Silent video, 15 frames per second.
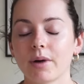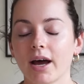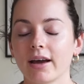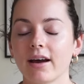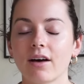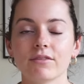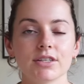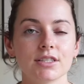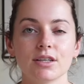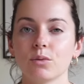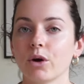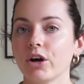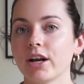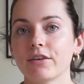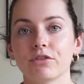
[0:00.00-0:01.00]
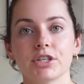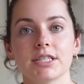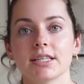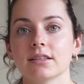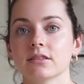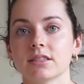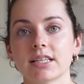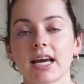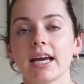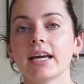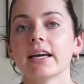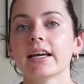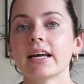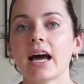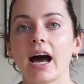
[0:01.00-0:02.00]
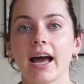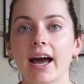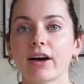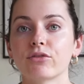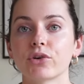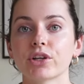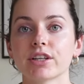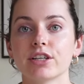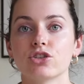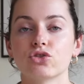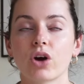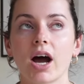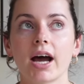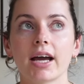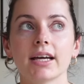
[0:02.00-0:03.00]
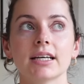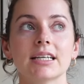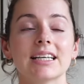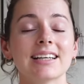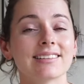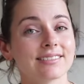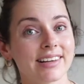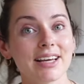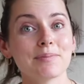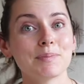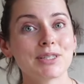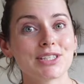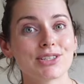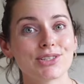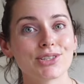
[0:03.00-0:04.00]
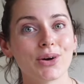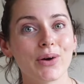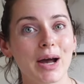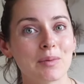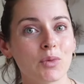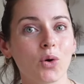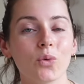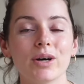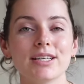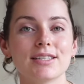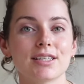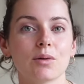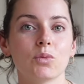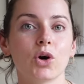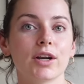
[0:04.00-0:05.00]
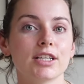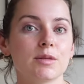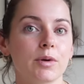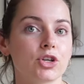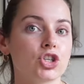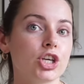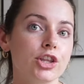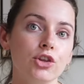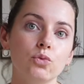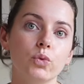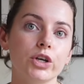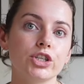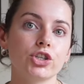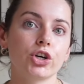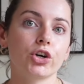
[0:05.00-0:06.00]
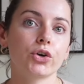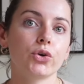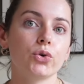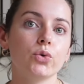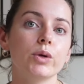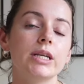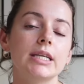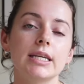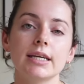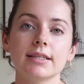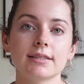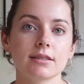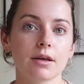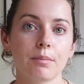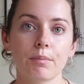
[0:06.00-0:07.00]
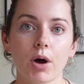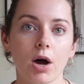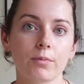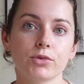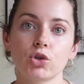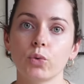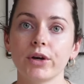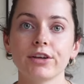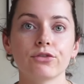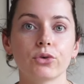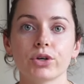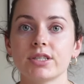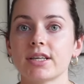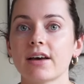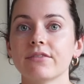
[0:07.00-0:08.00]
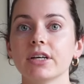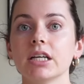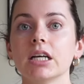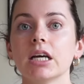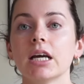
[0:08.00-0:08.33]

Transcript: I obviously wear it every single day. I have really dry lips, so I'm always someone, especially in the winter, who needs lip balm twenty-four seven.